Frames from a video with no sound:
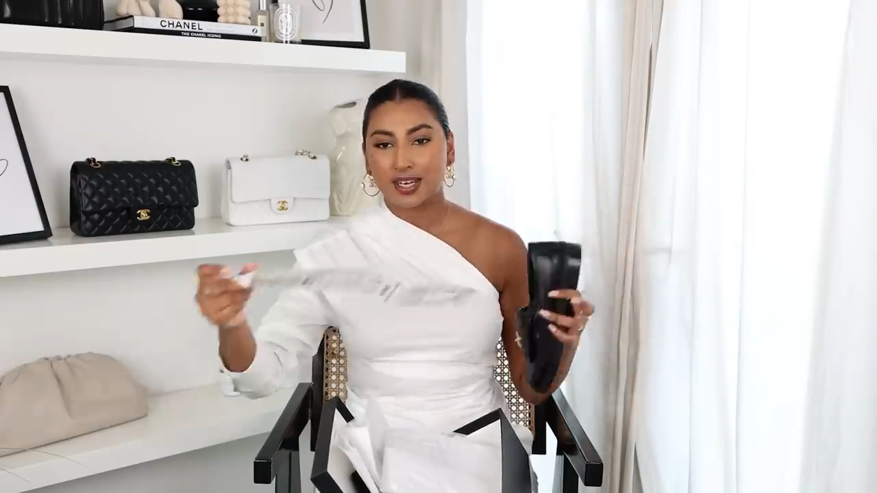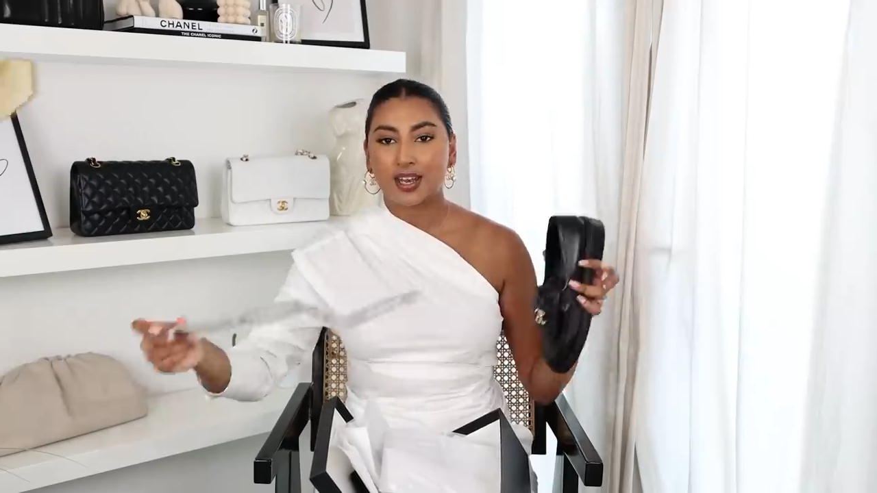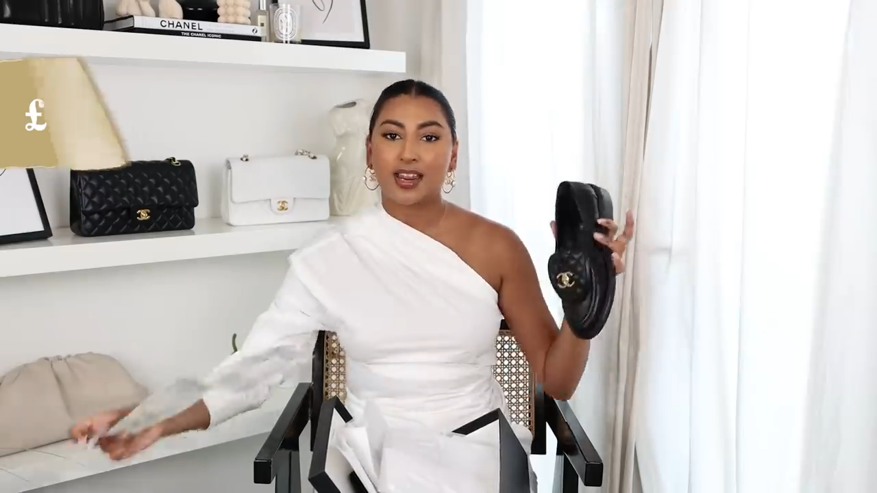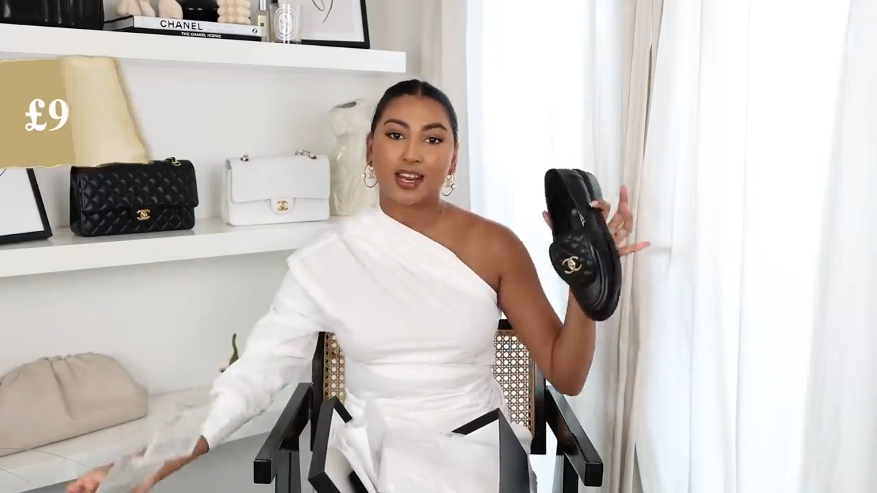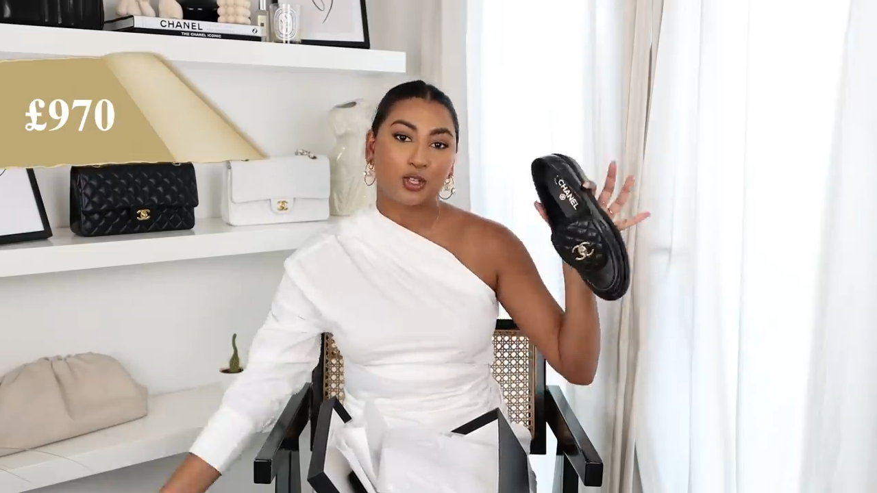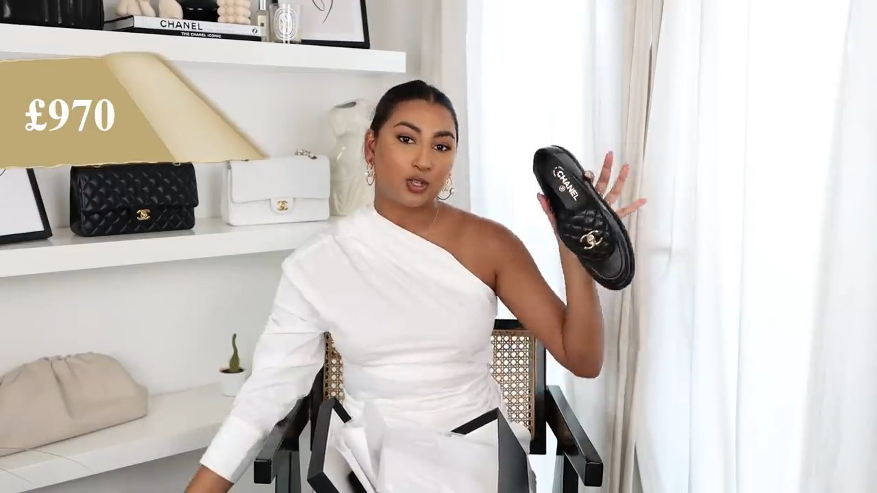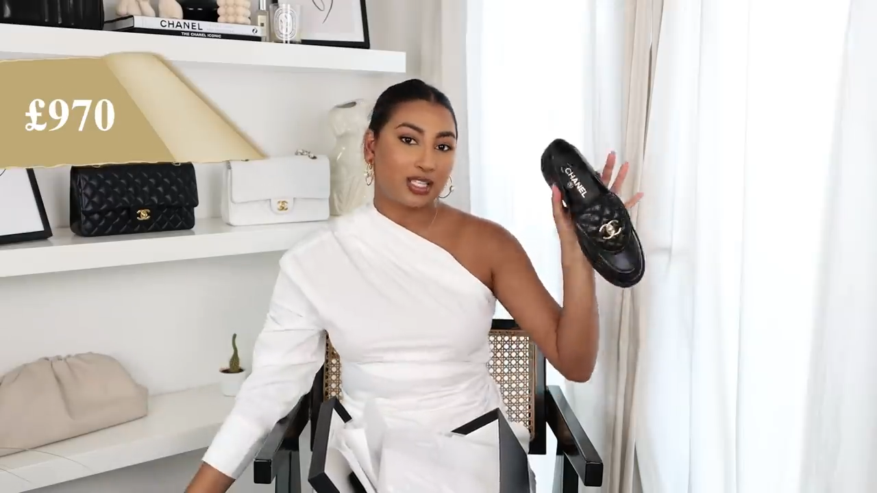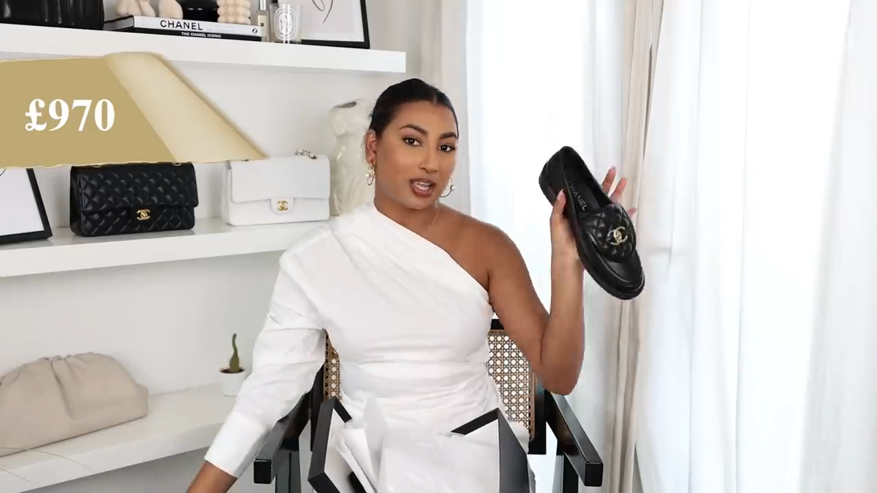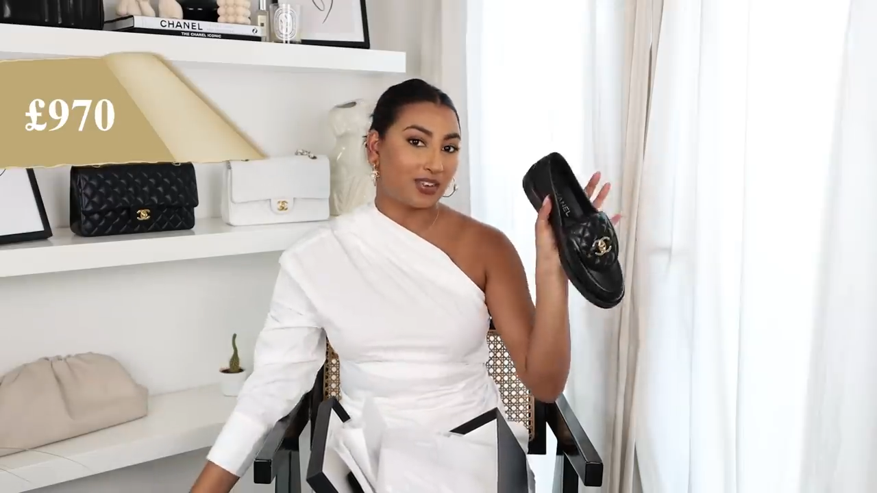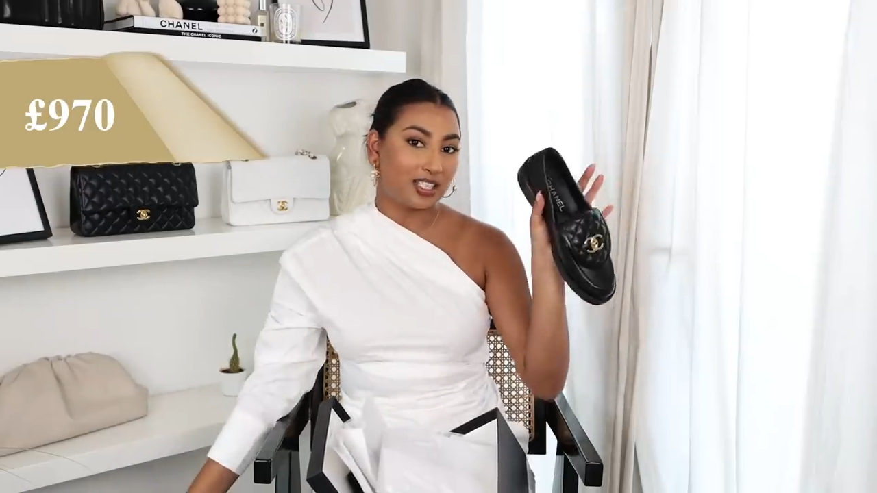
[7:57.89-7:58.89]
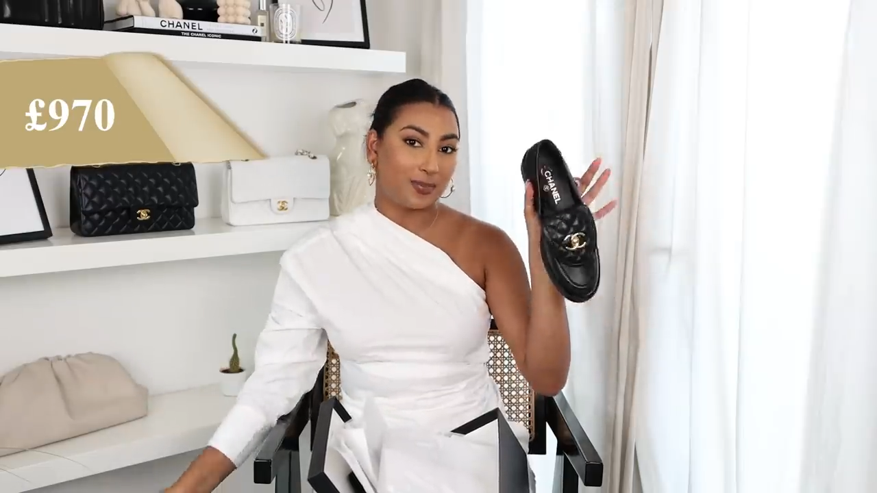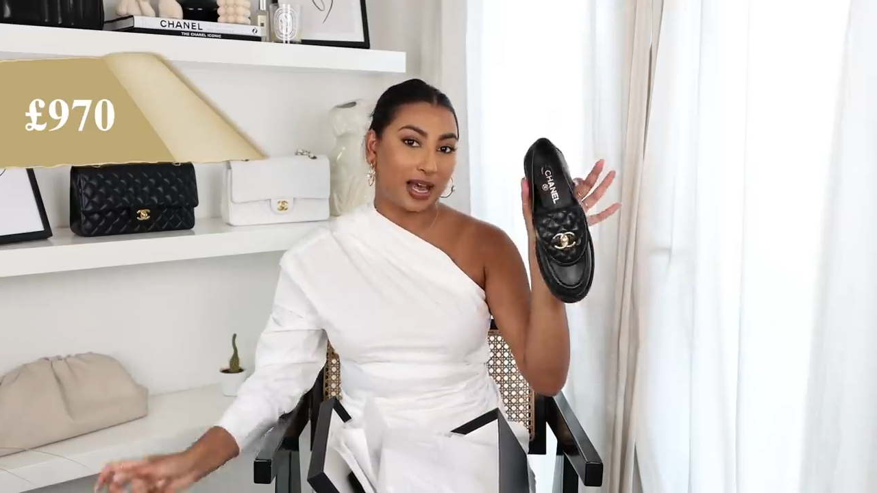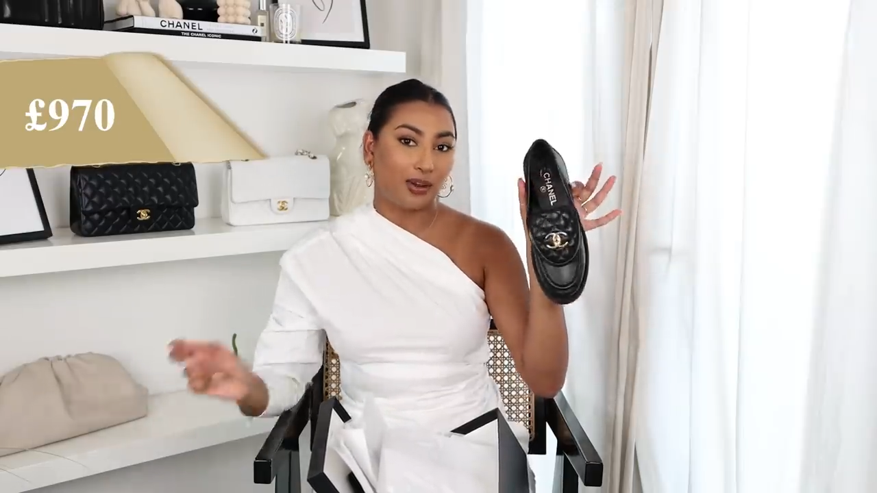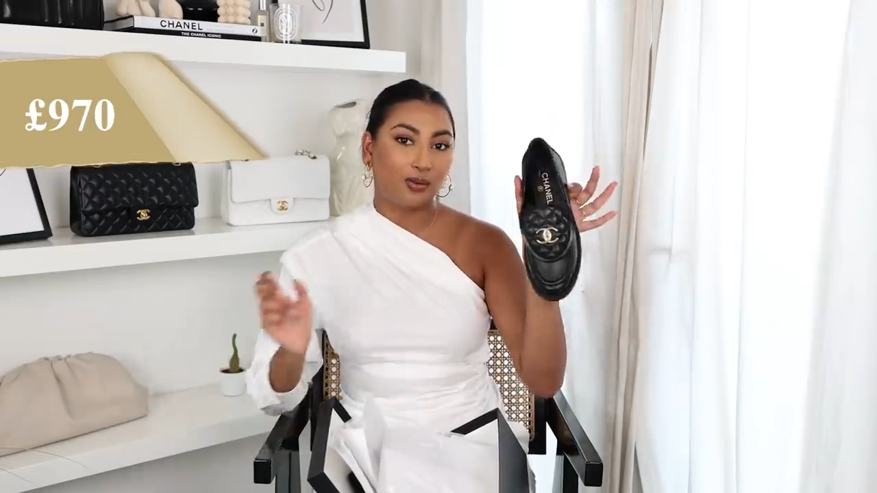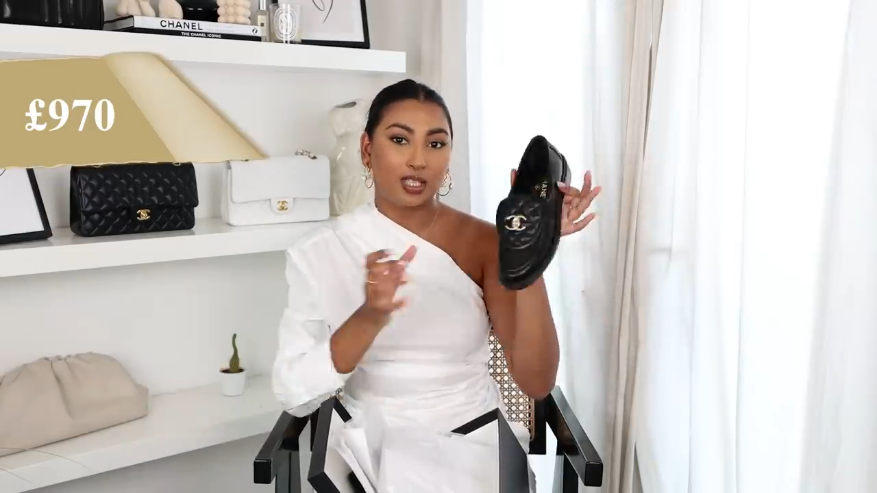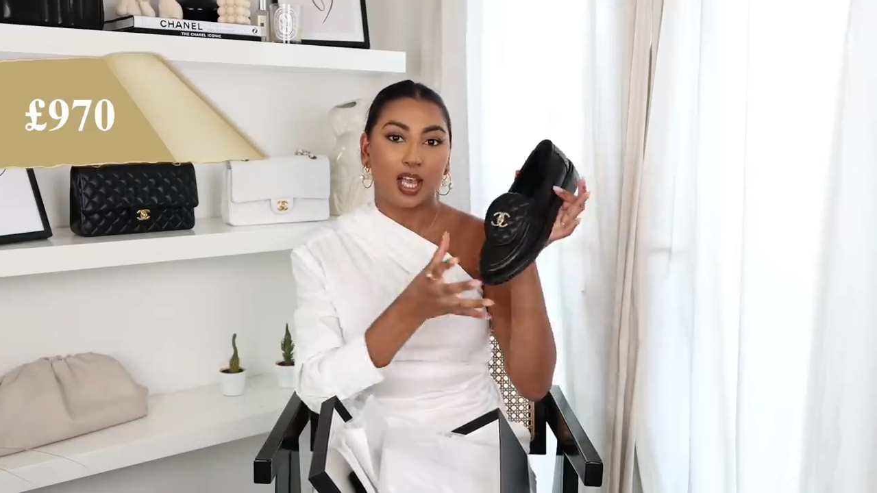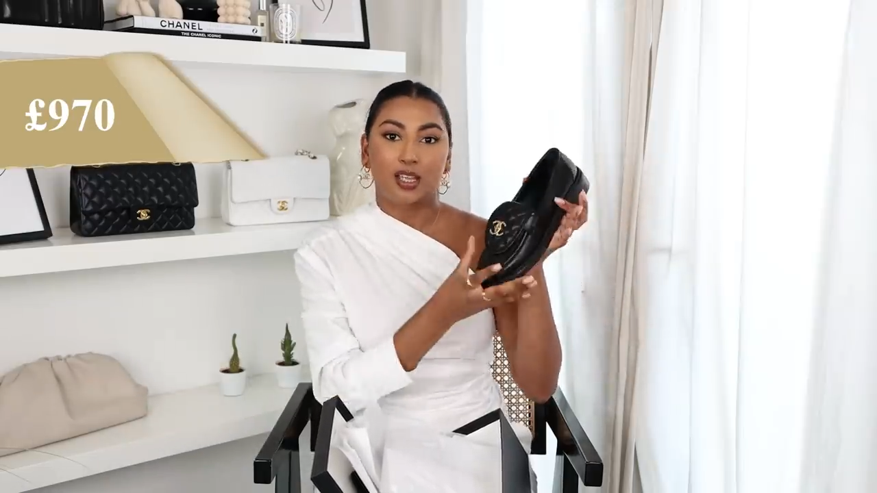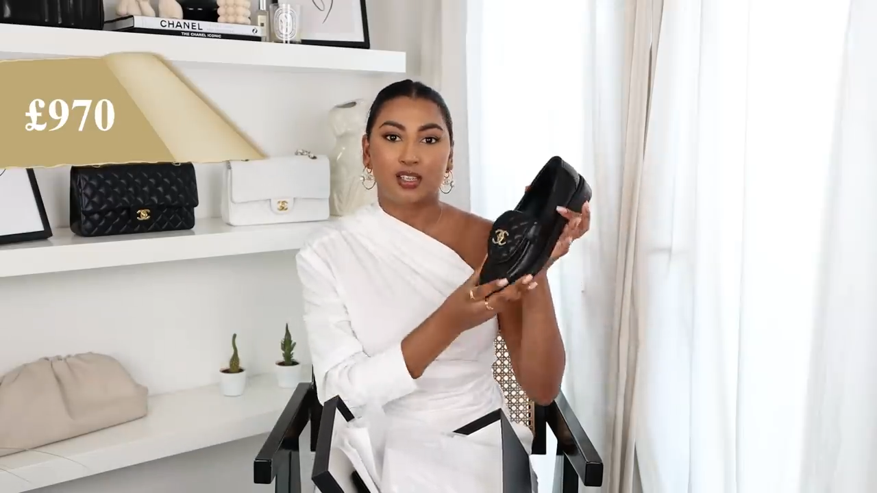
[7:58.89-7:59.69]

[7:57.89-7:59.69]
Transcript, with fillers: £970.